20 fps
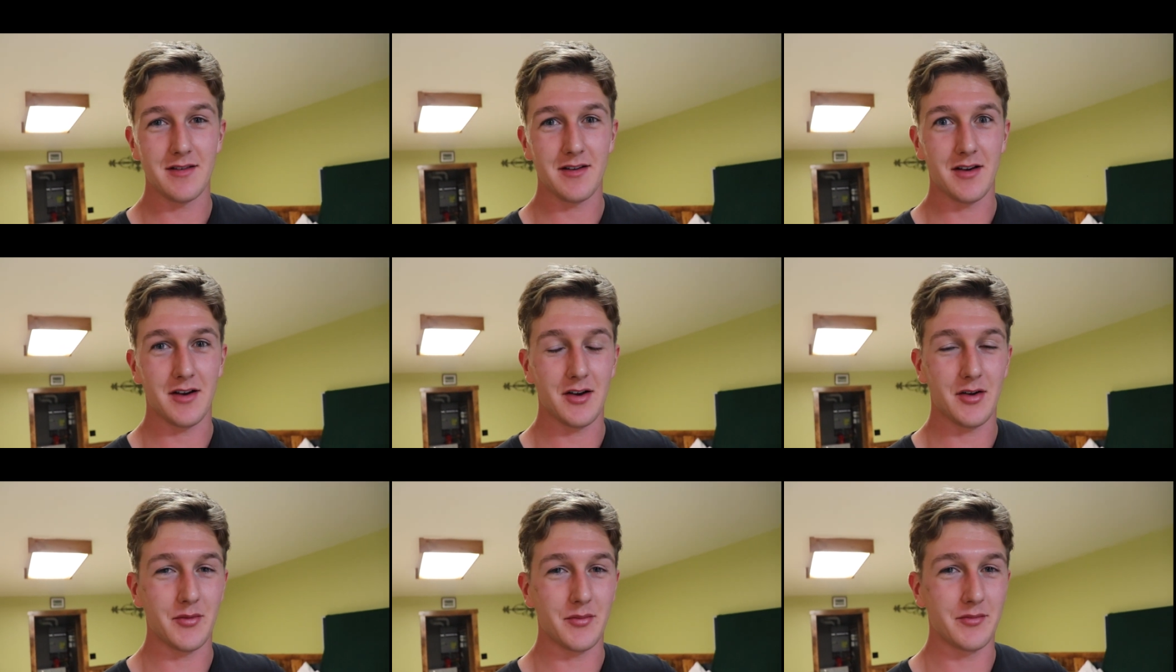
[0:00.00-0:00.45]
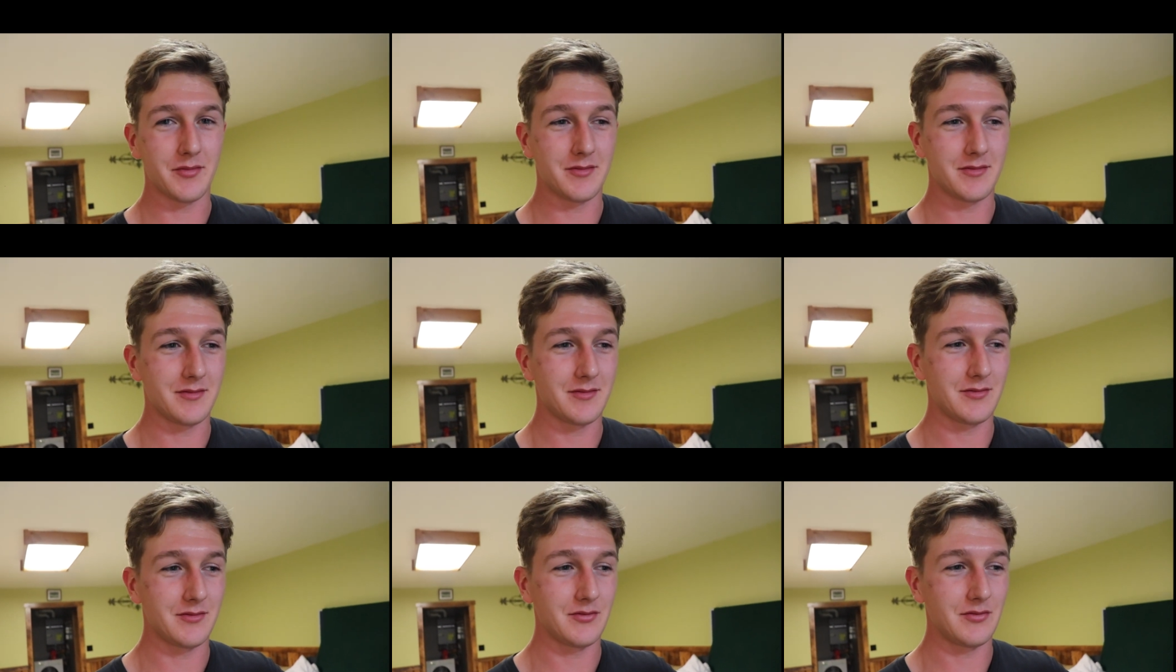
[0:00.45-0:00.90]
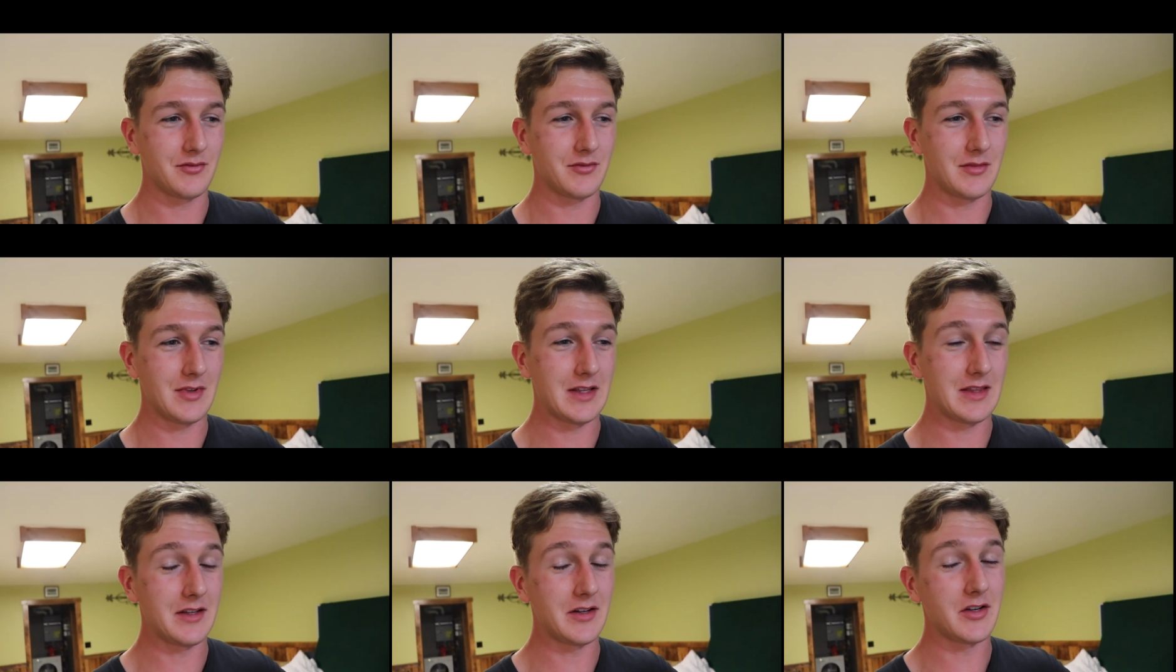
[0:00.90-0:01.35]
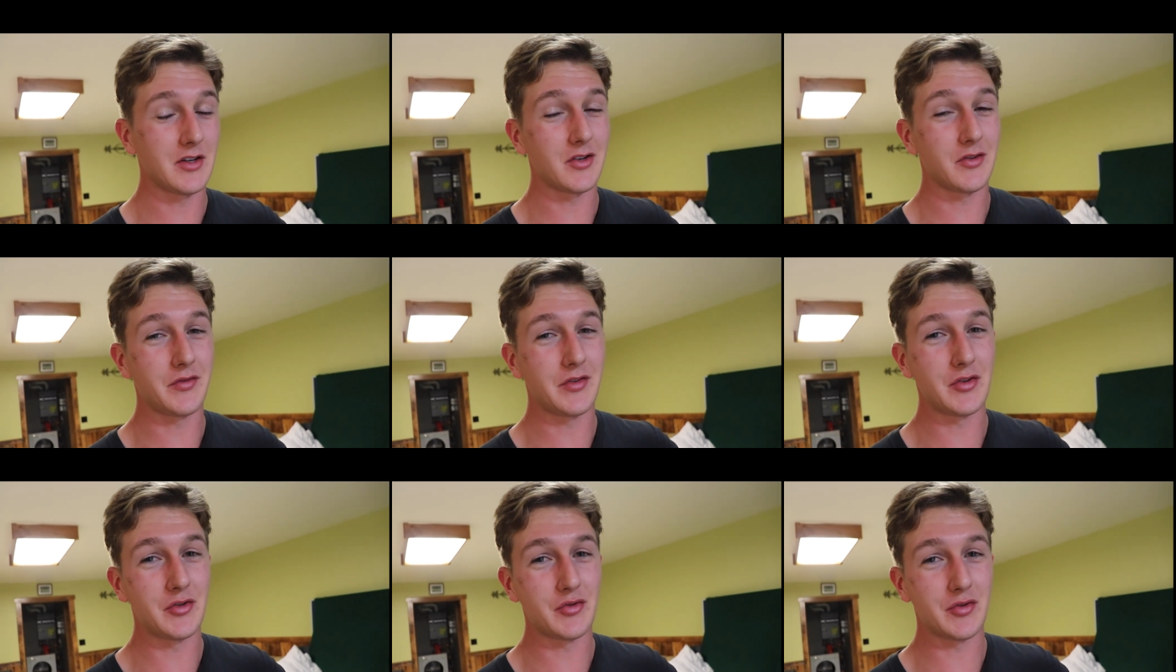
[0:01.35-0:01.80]
in the near
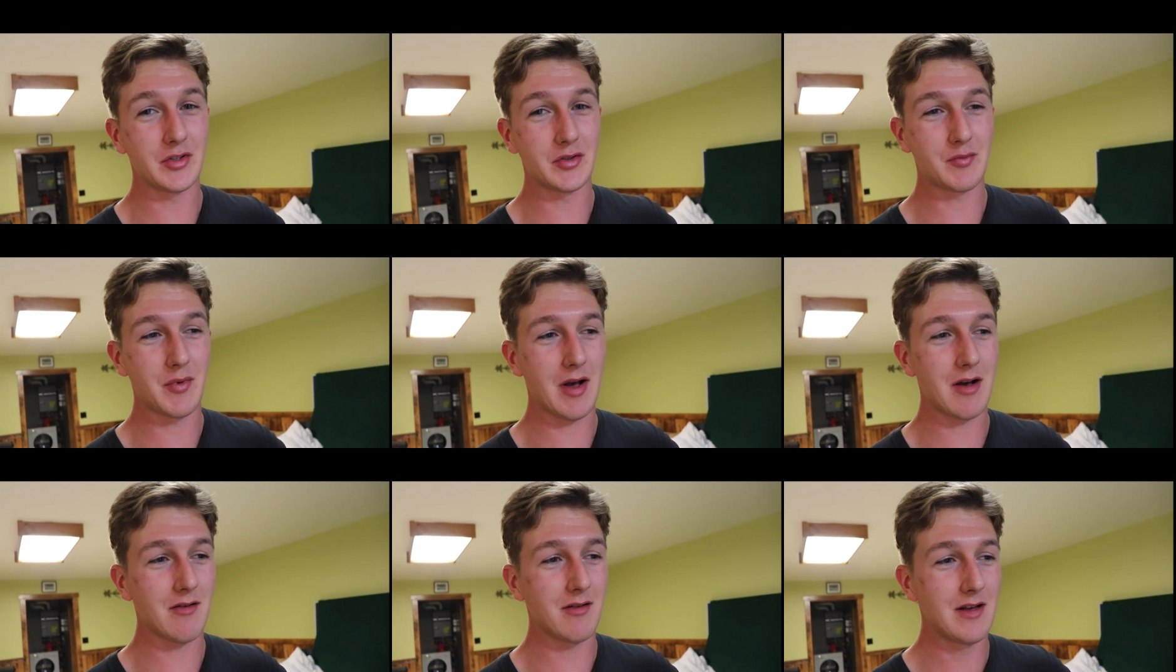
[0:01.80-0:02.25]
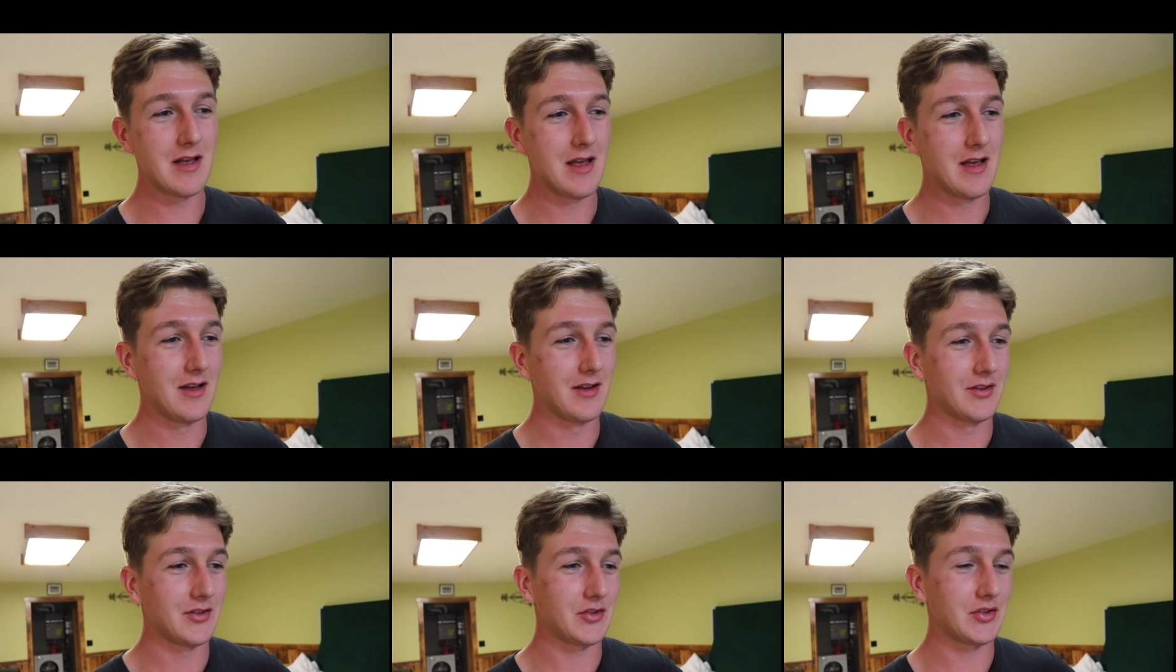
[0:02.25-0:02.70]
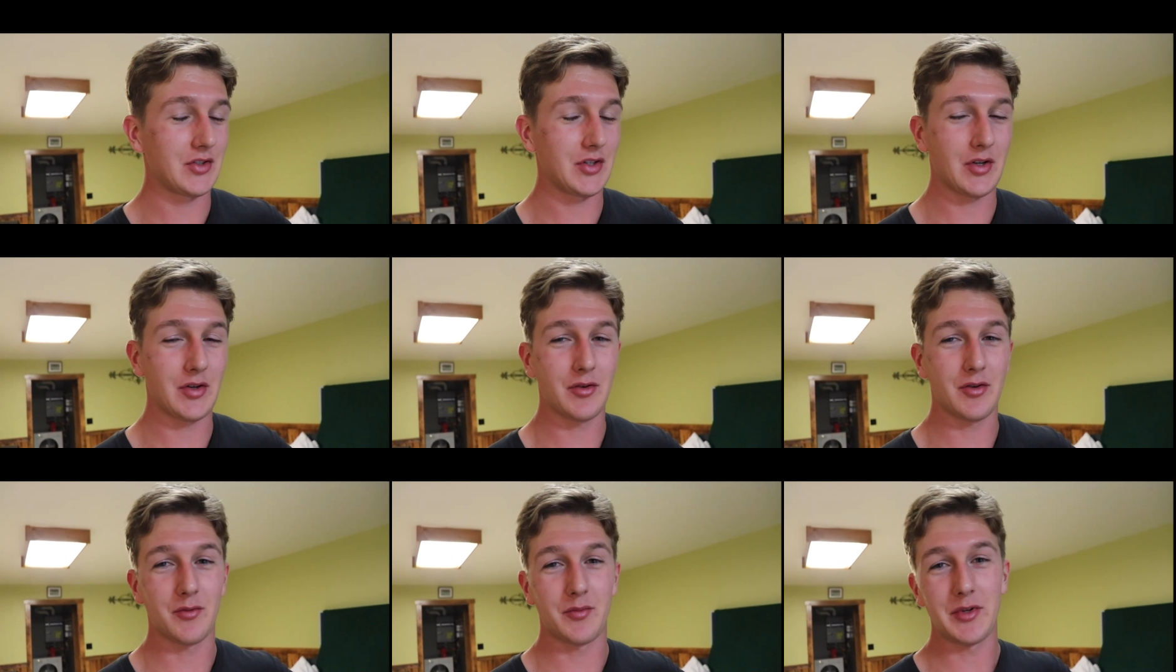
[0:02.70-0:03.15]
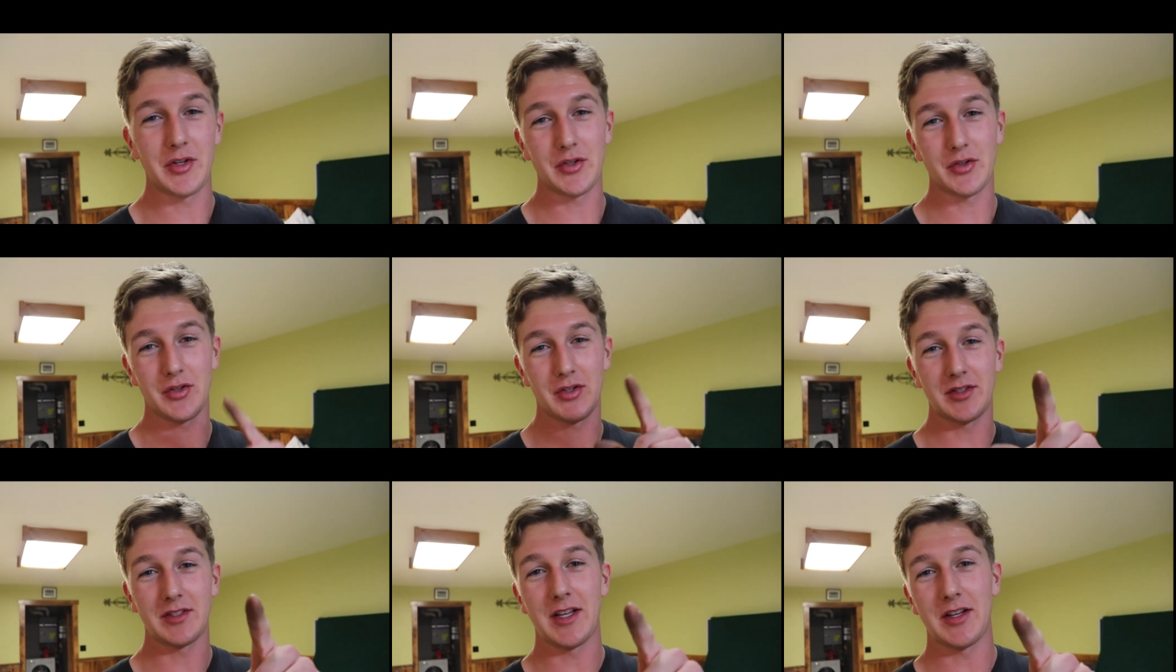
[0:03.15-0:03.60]
future as well. So be
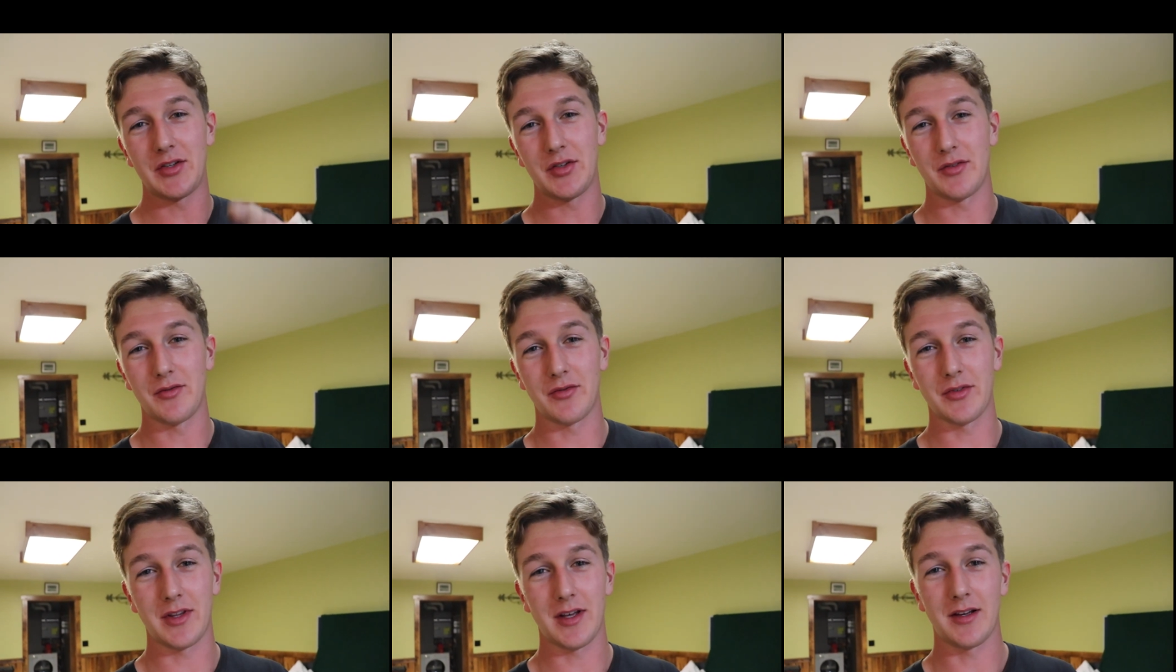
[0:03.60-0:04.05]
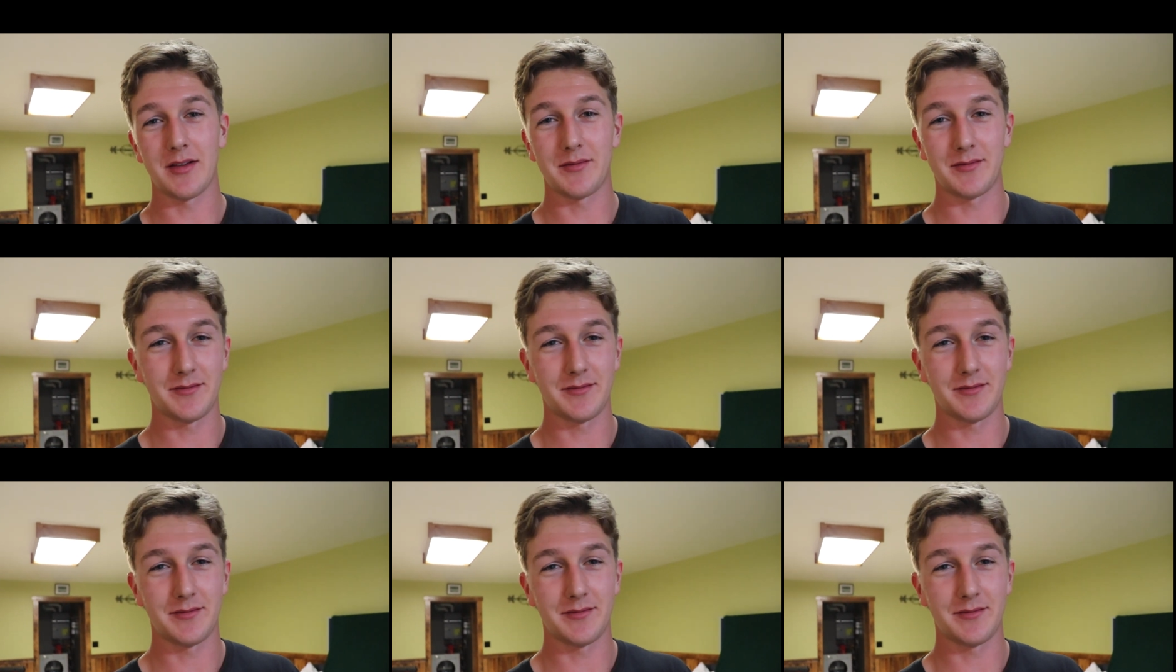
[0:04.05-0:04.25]
sure to stay tuned for that.